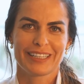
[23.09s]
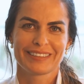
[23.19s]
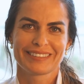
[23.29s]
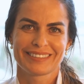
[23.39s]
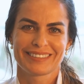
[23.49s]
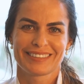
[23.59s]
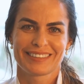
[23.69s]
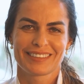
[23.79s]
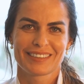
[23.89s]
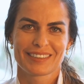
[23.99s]

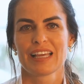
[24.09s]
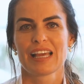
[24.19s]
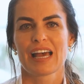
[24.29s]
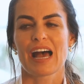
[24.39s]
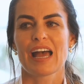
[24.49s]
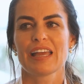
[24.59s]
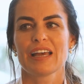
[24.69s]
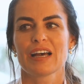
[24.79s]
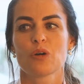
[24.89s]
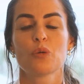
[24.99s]

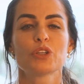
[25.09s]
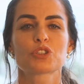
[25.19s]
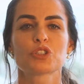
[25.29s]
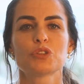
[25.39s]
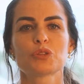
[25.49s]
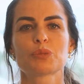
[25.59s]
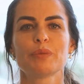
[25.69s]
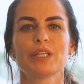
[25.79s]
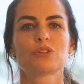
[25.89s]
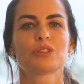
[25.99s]
Who introduced
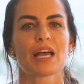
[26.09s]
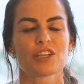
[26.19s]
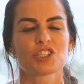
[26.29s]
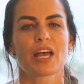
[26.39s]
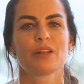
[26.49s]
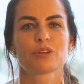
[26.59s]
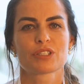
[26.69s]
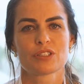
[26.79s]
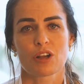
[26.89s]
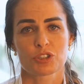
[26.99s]
me to Diashine
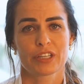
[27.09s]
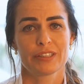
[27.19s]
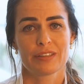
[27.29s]
was Dr.